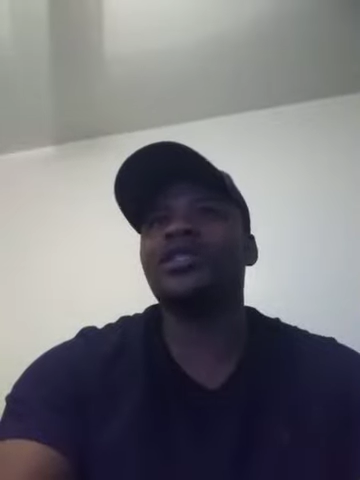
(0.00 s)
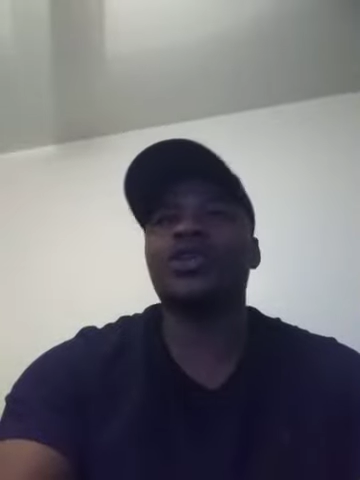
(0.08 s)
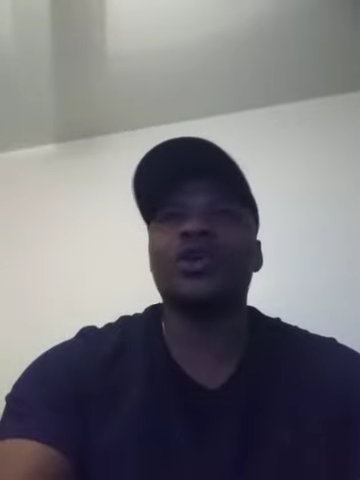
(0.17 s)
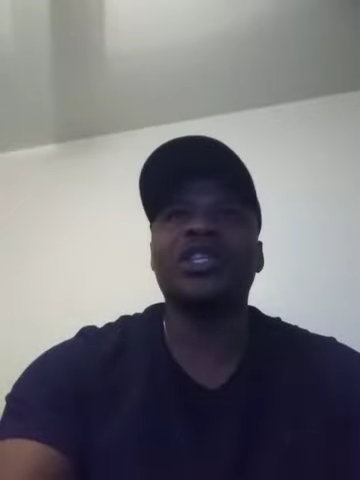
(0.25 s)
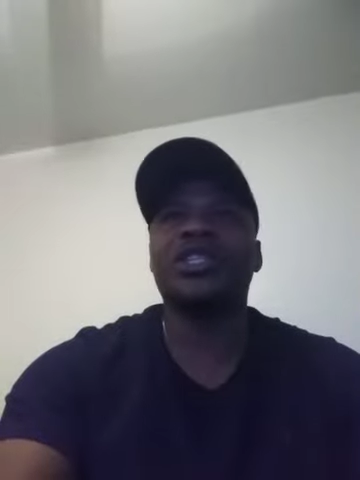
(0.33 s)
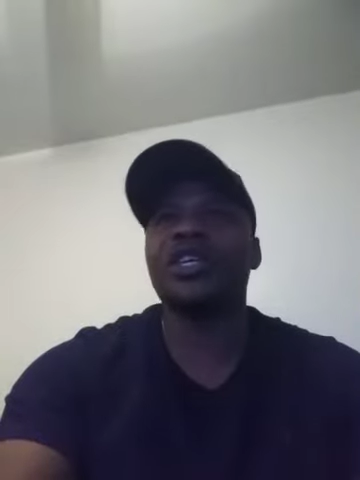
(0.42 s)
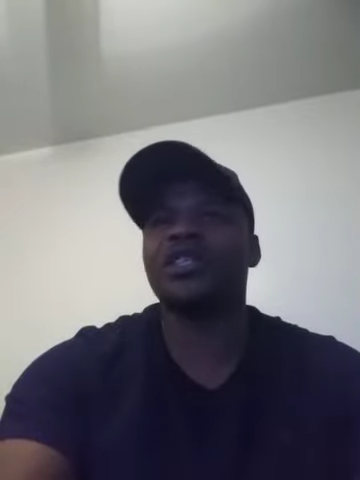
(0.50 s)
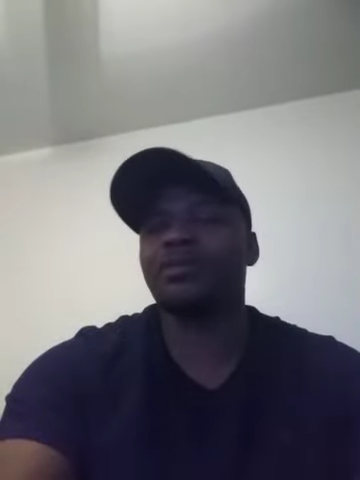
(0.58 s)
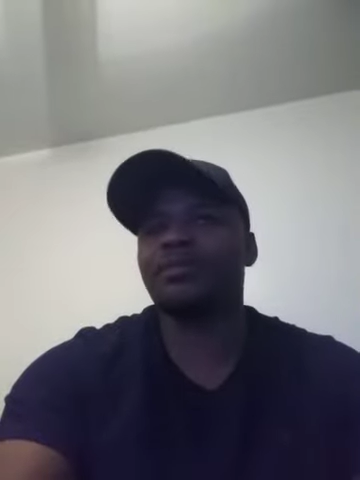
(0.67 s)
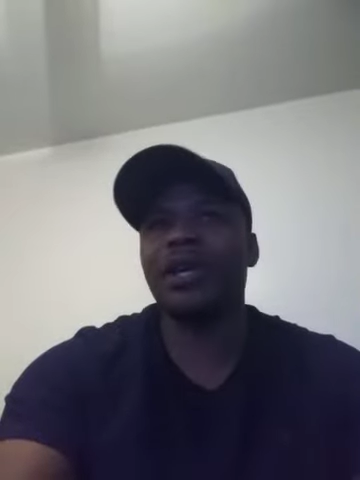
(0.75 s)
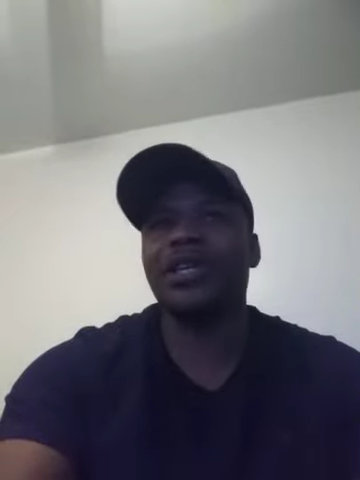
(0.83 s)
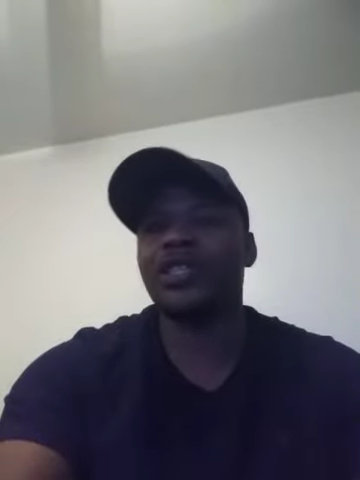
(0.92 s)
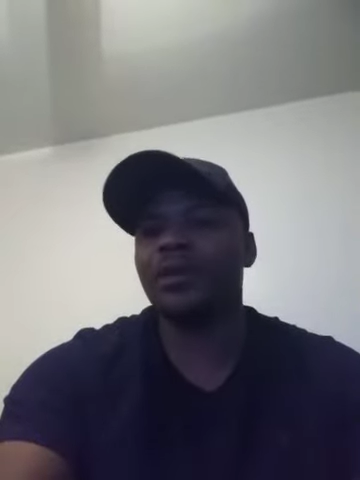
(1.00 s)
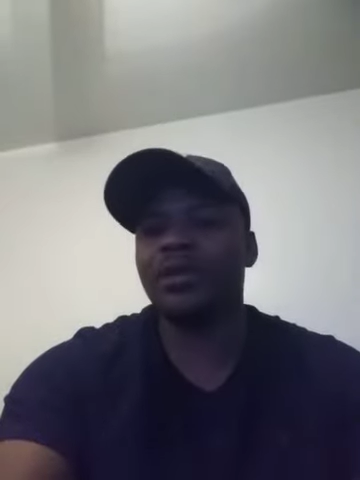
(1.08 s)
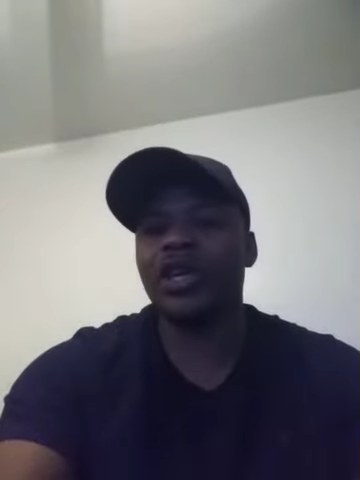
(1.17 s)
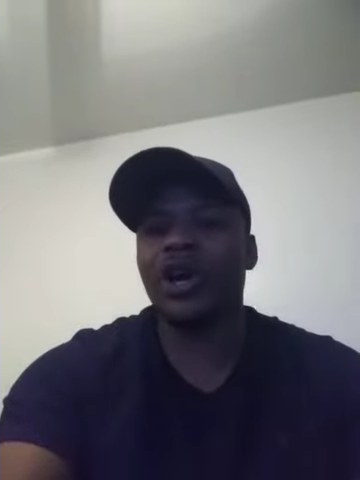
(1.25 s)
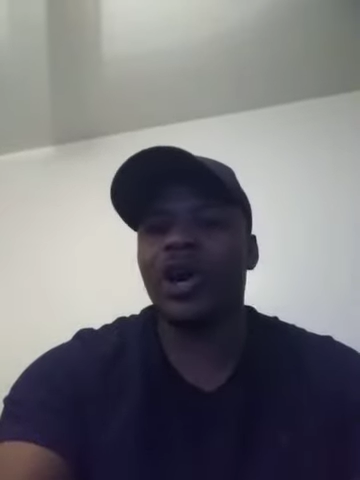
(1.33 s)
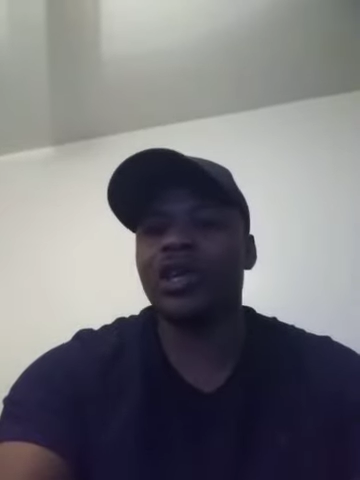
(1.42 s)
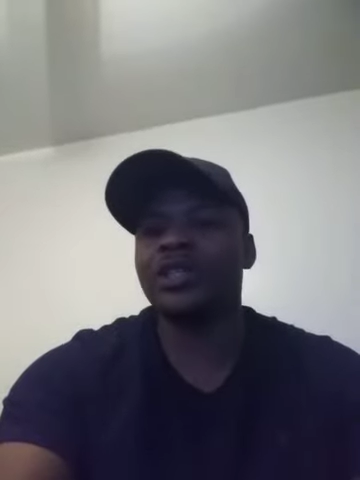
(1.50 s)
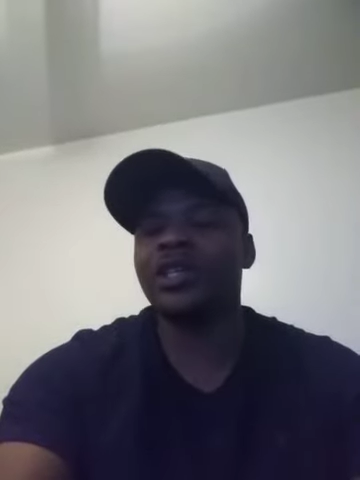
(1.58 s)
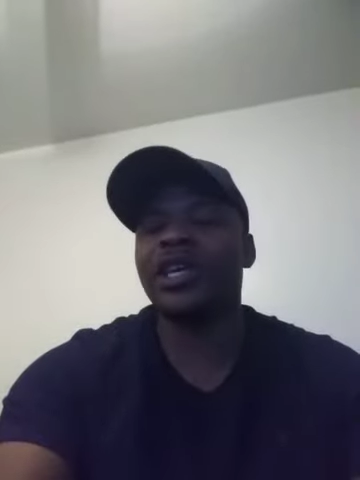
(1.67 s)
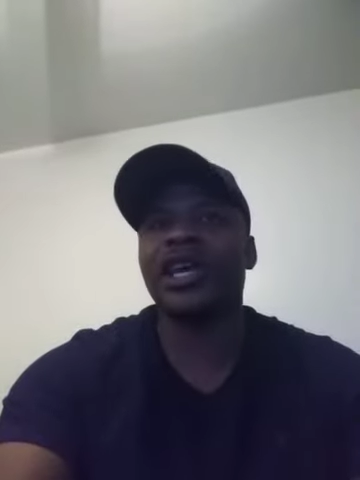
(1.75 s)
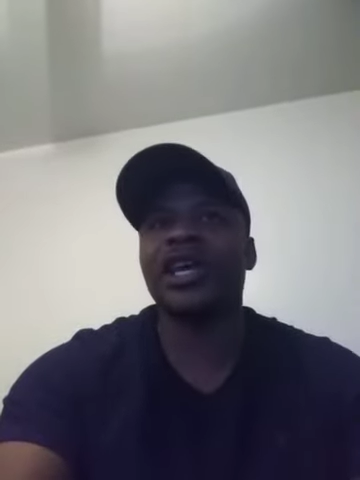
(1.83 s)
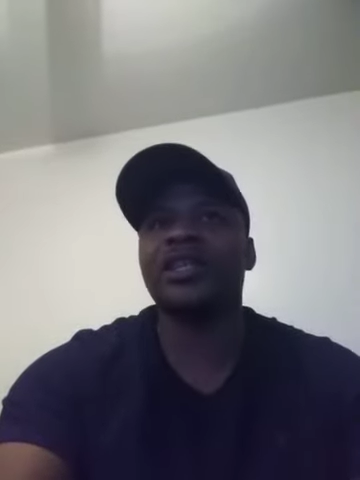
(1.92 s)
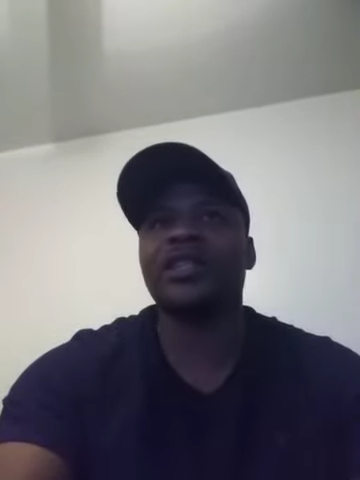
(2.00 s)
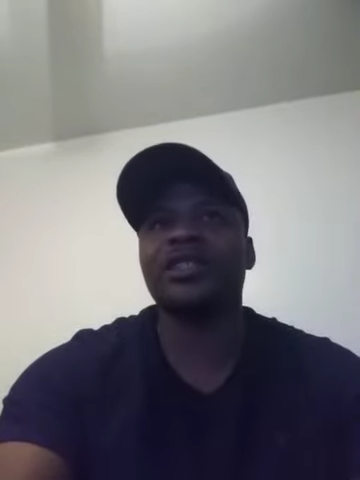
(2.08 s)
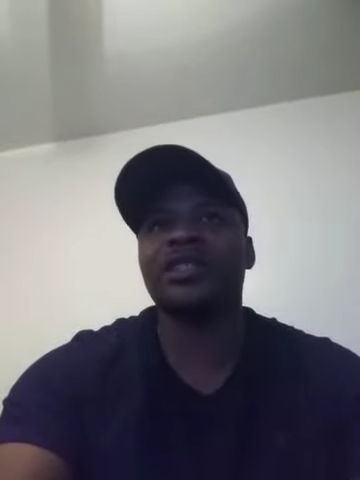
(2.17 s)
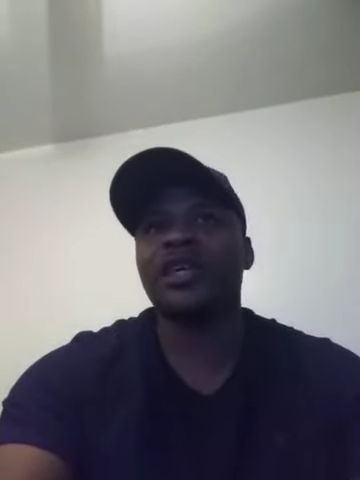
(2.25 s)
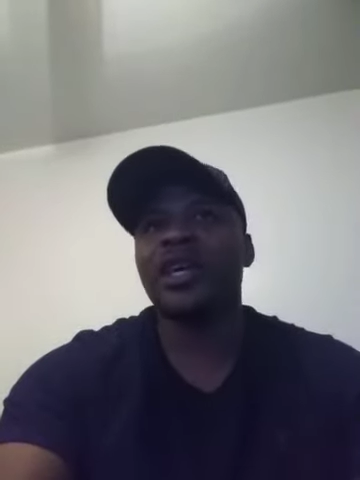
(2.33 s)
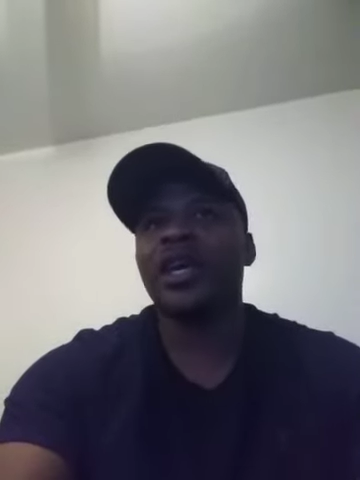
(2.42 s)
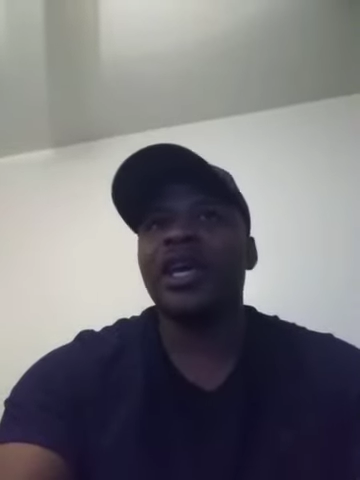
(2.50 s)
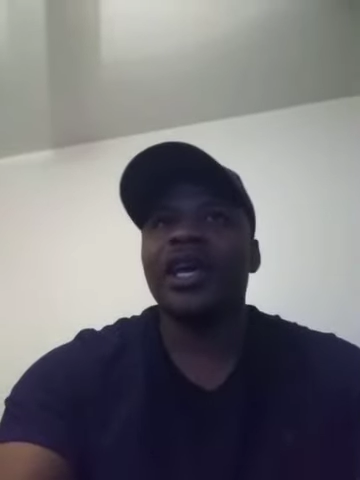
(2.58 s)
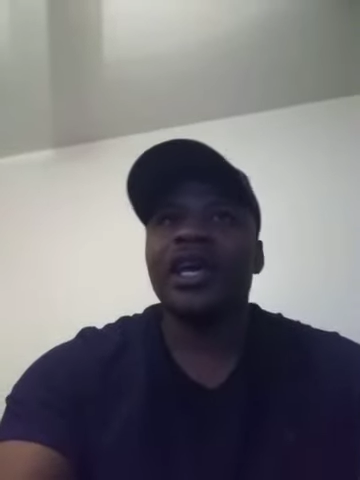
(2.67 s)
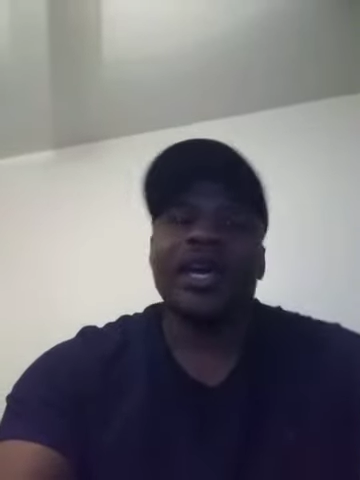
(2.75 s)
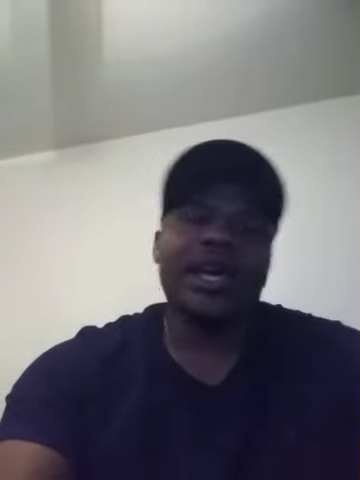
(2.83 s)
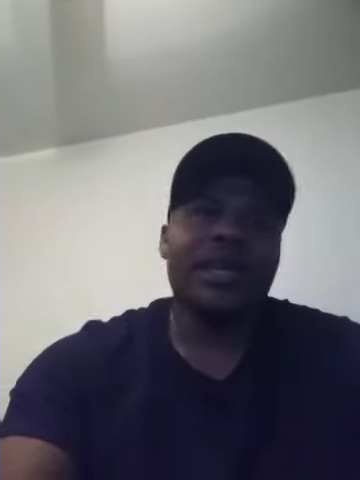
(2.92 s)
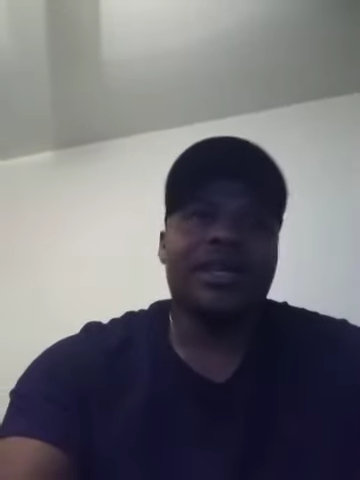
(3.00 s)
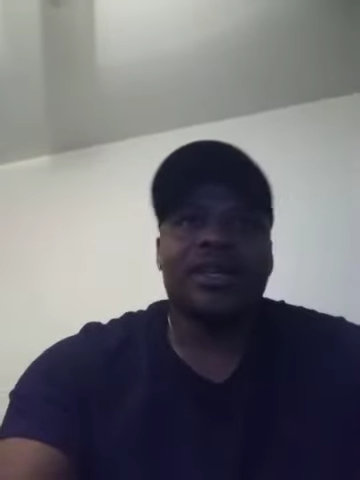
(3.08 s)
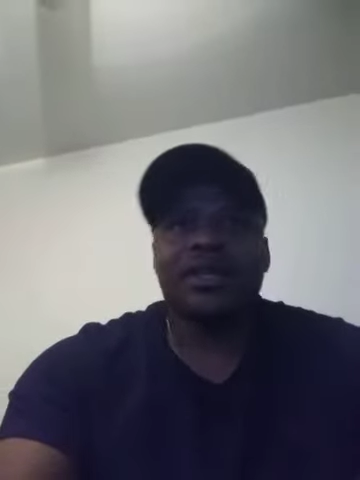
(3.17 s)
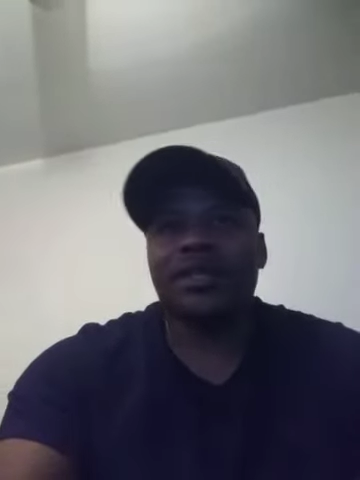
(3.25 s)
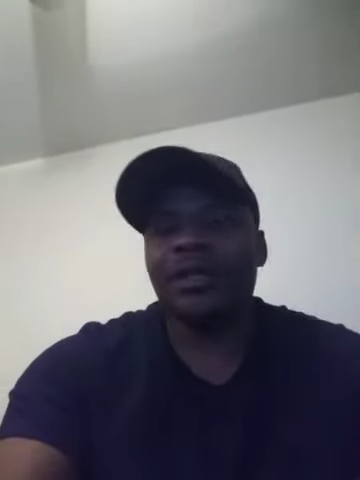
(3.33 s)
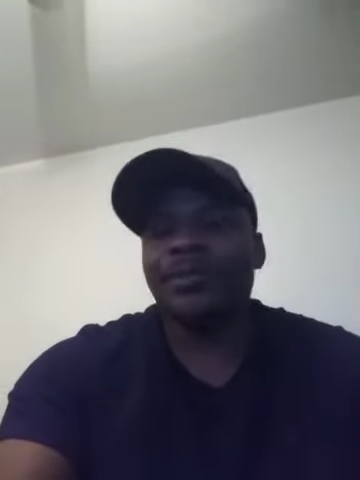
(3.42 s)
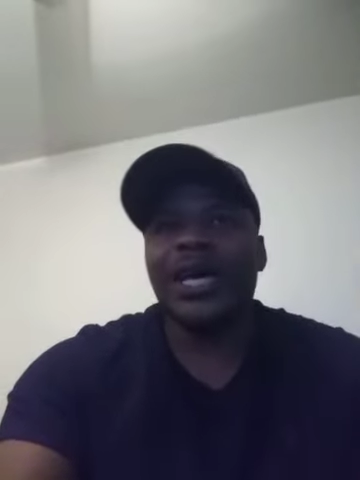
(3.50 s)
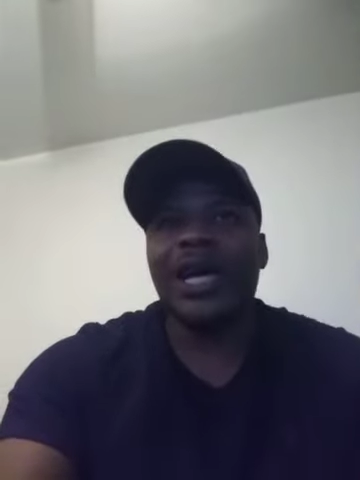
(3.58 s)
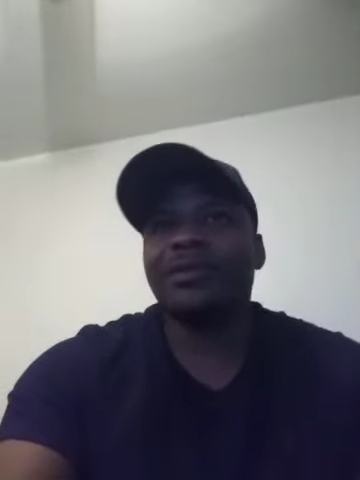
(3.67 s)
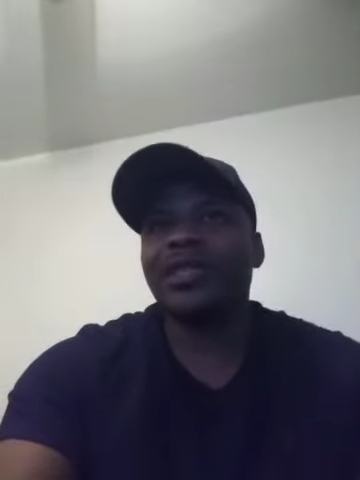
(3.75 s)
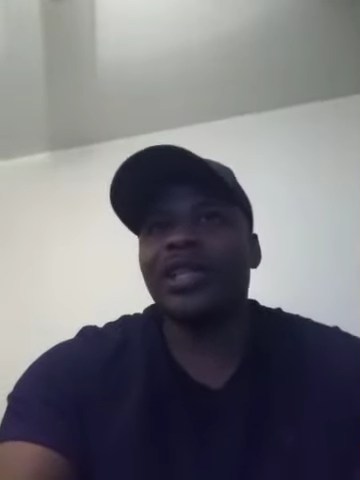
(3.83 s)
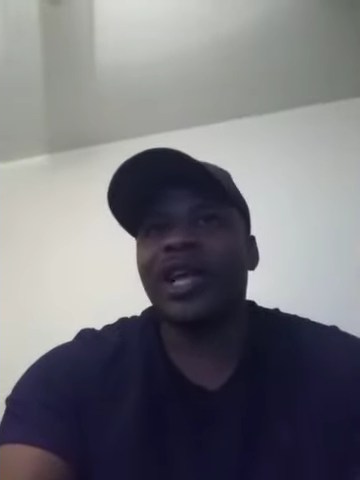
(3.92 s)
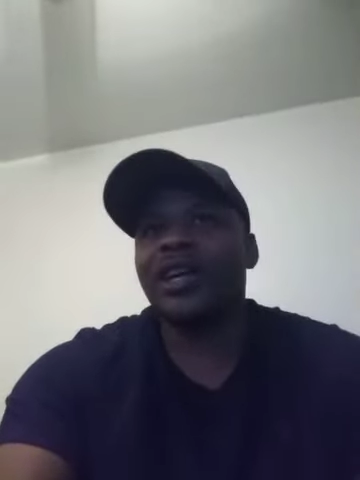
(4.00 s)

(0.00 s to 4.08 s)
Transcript: so he just picks up the yards he can because sometimes he's like